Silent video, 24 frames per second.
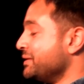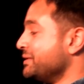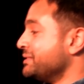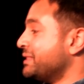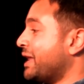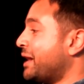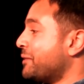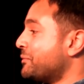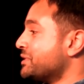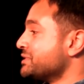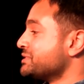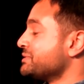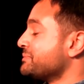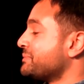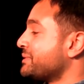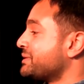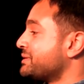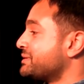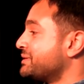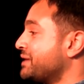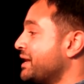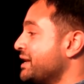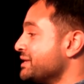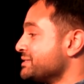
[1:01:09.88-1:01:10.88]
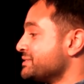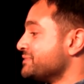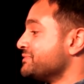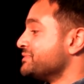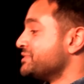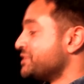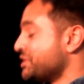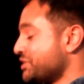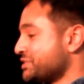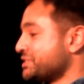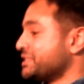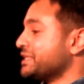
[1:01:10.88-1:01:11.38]
That wasn't because of
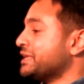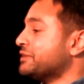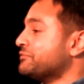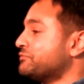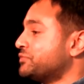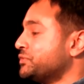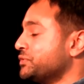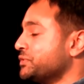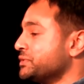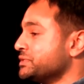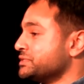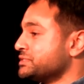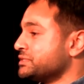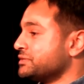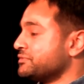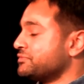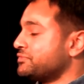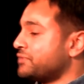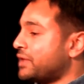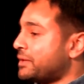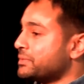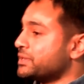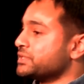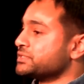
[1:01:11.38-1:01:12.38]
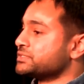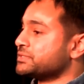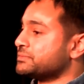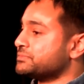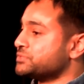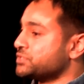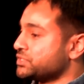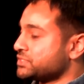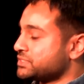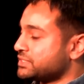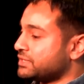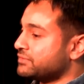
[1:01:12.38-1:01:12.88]
just the influence of feminism,
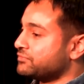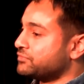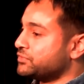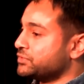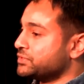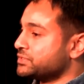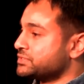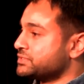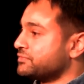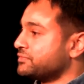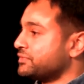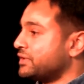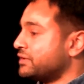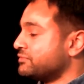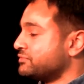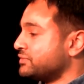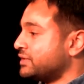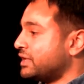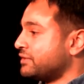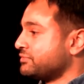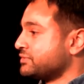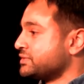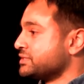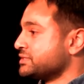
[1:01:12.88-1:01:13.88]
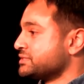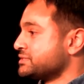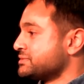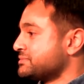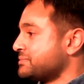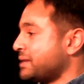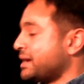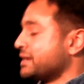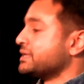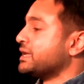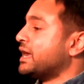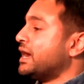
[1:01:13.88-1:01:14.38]
just the influence of leftist
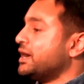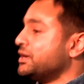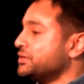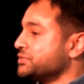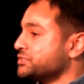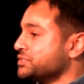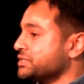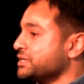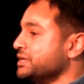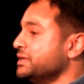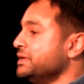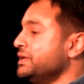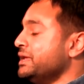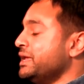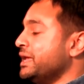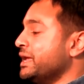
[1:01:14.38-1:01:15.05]
ideology.